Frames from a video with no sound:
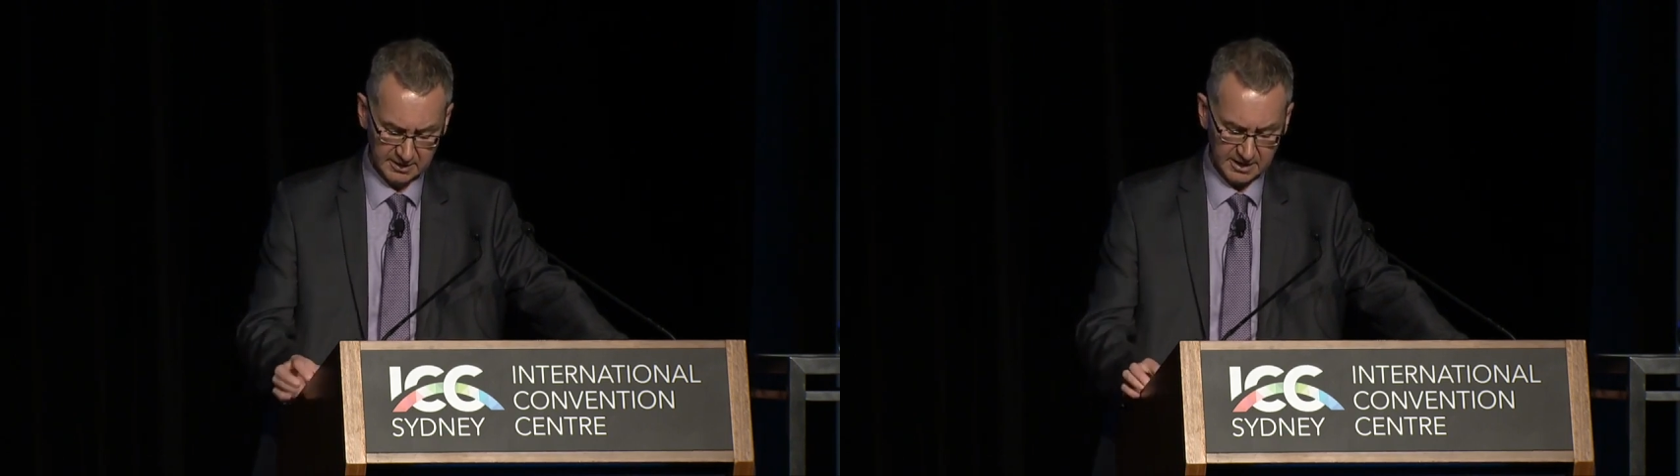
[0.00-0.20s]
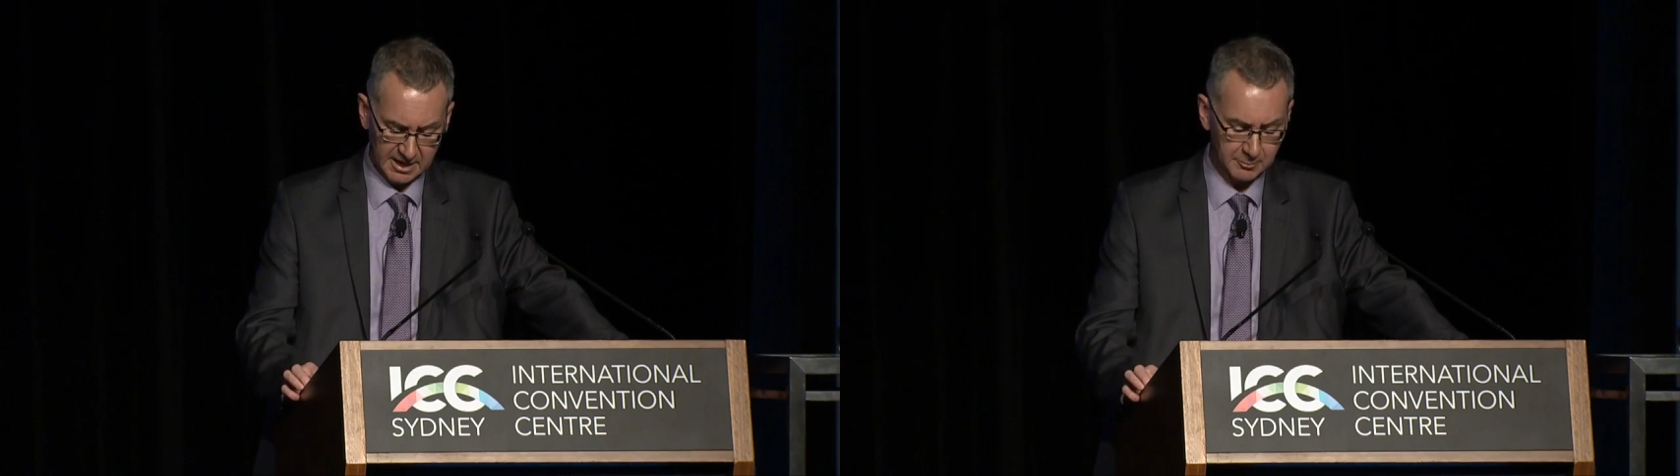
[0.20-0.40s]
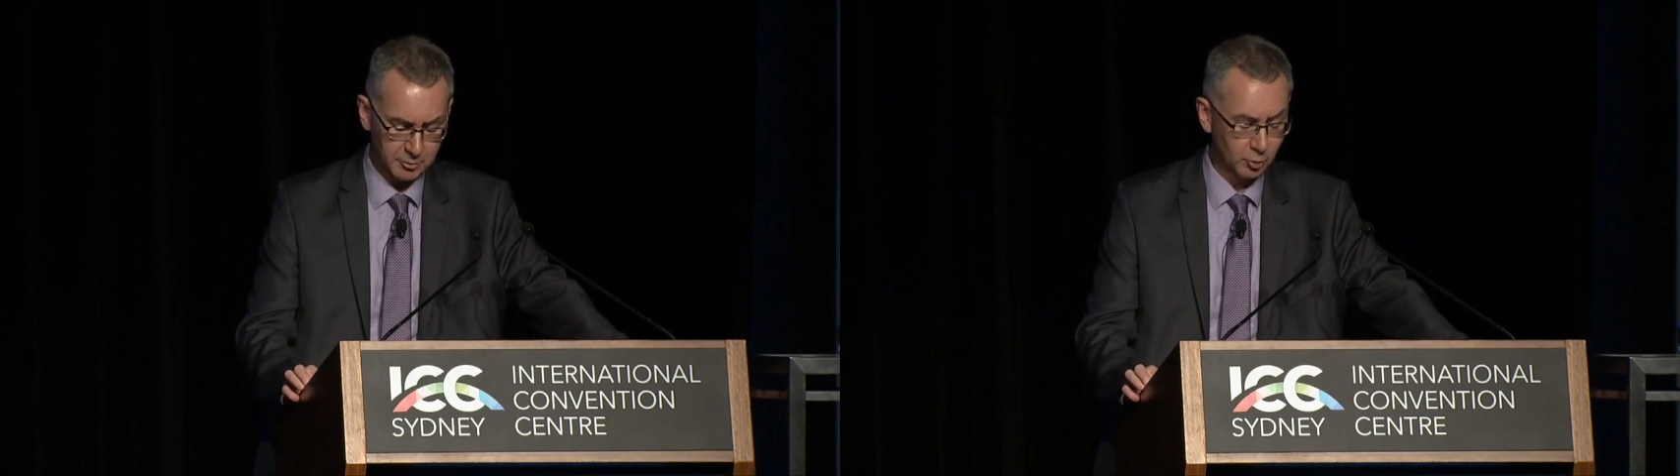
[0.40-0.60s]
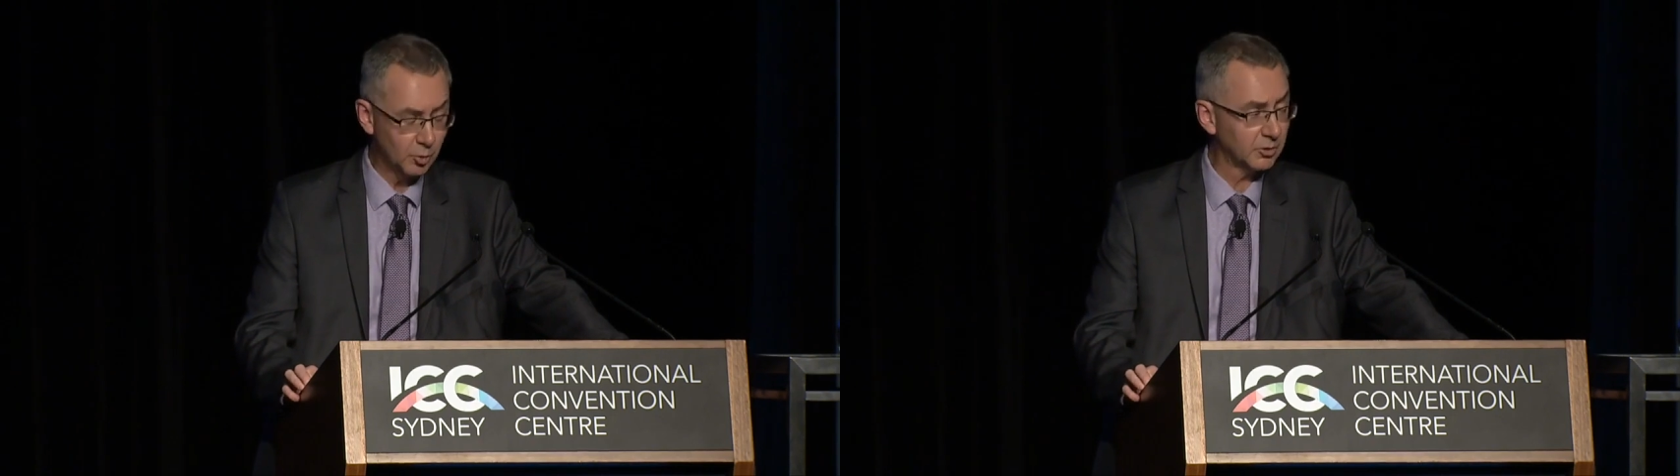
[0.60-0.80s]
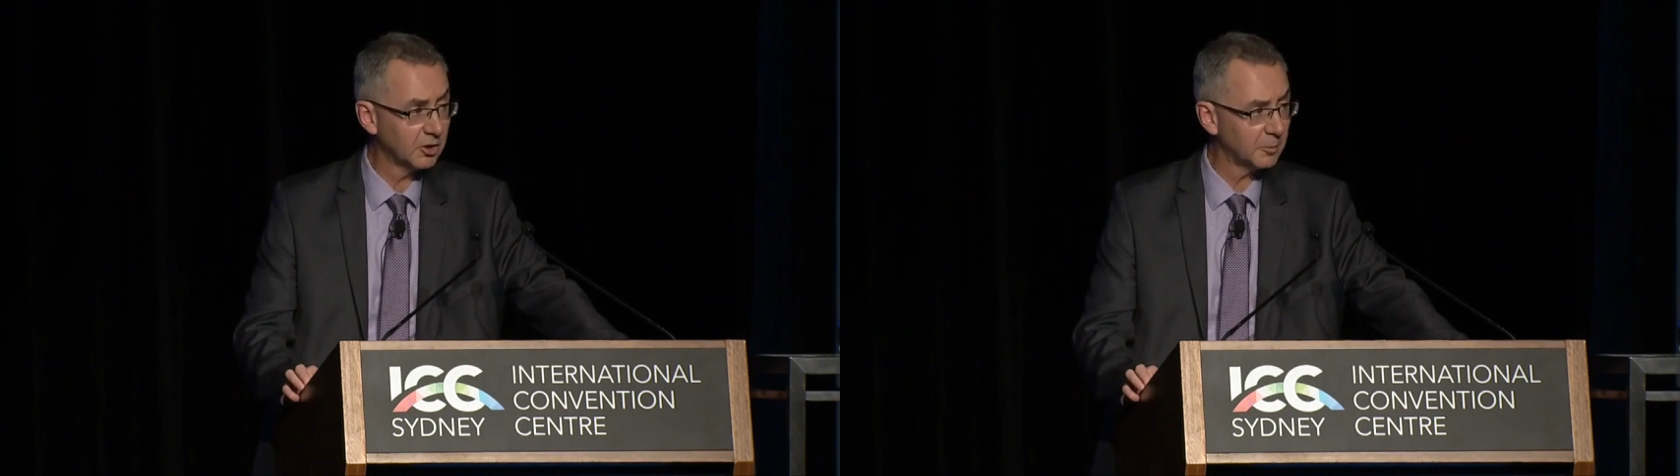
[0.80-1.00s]
APRA
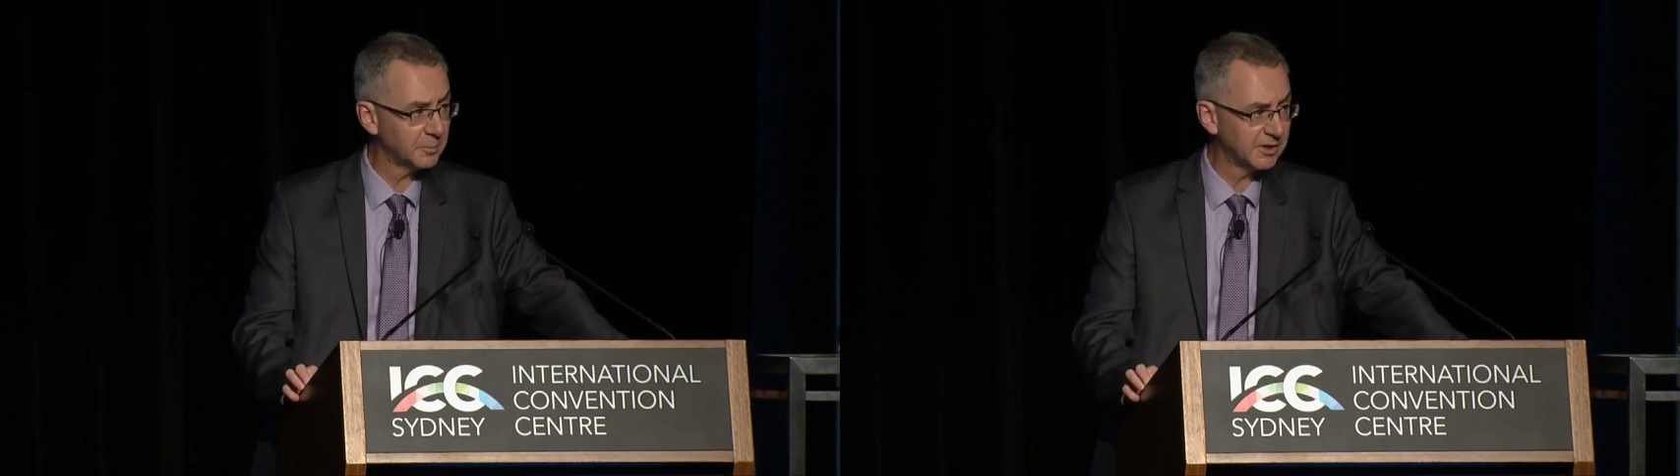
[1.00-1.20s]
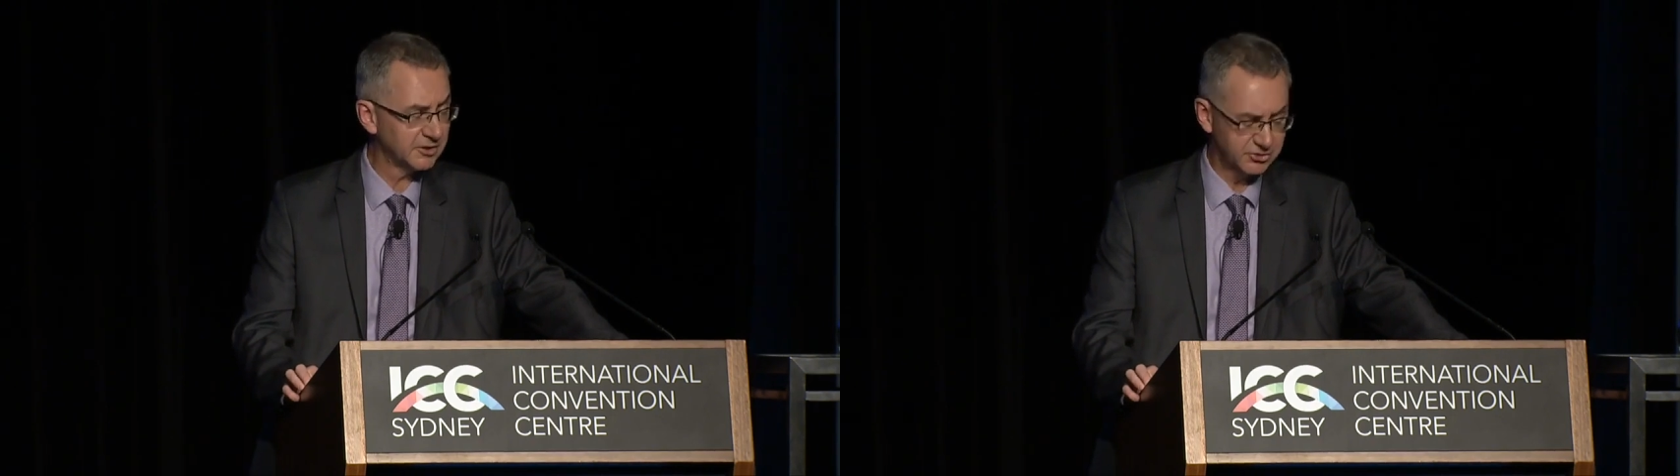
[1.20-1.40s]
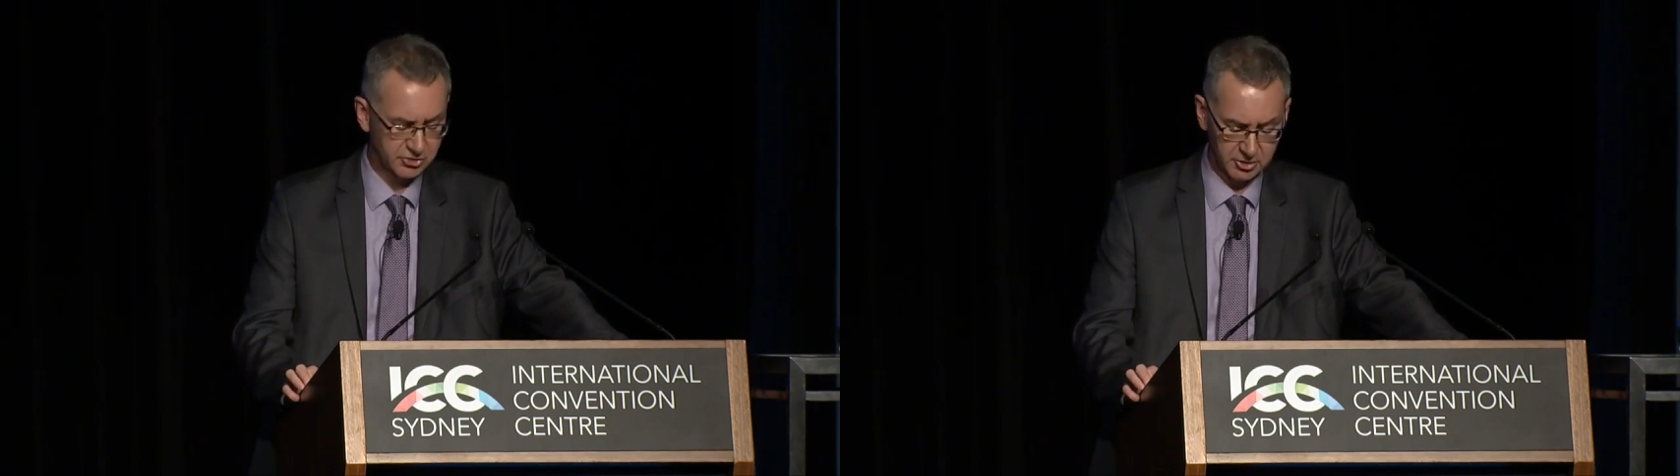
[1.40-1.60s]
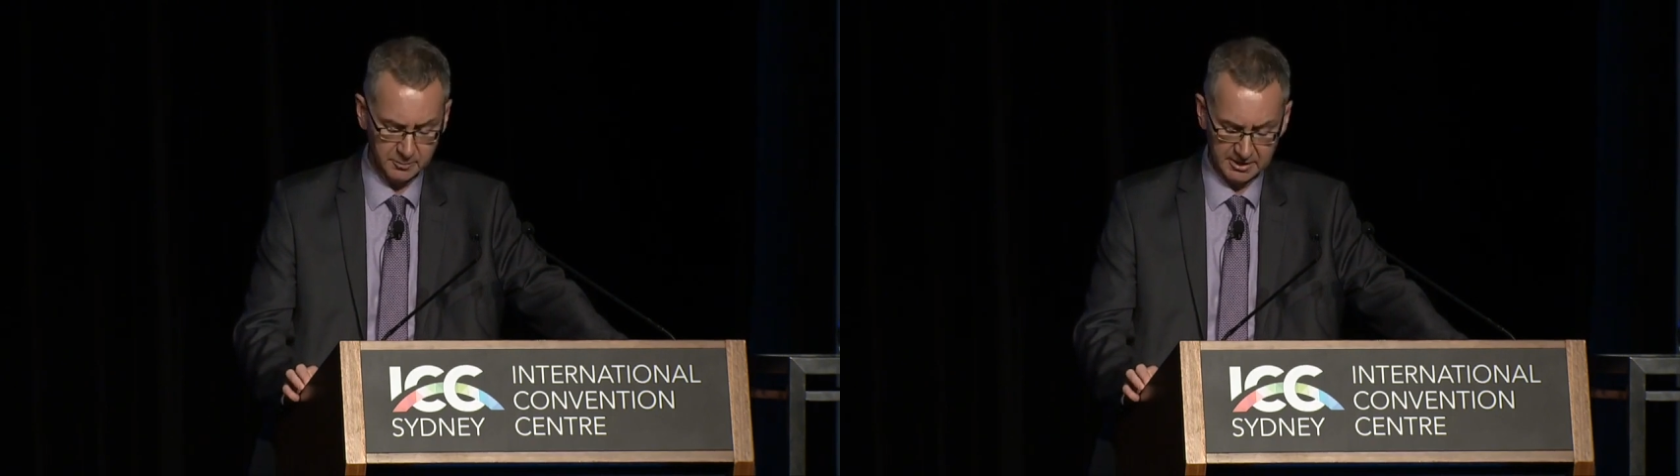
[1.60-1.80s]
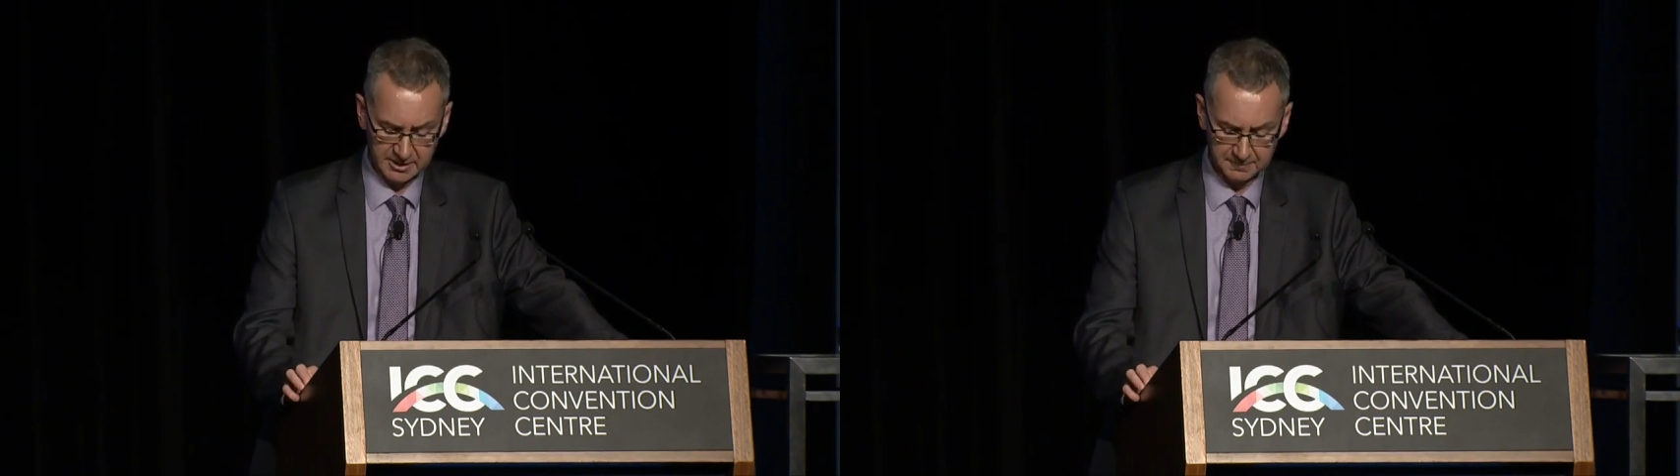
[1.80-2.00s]
will not be
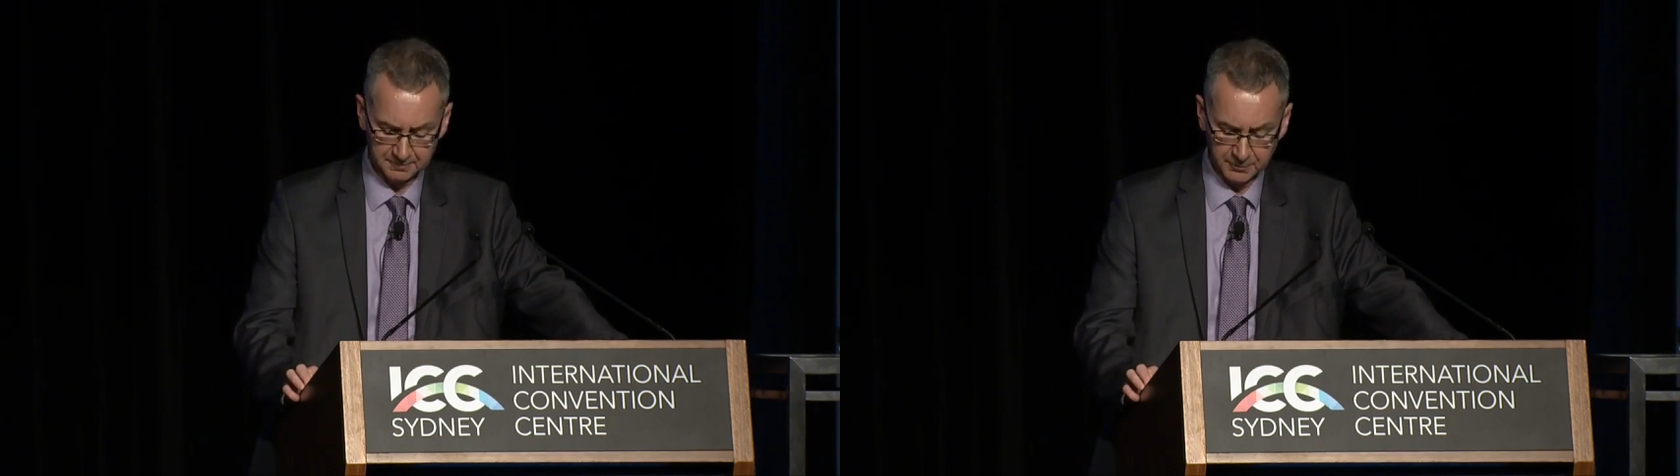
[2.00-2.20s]
determining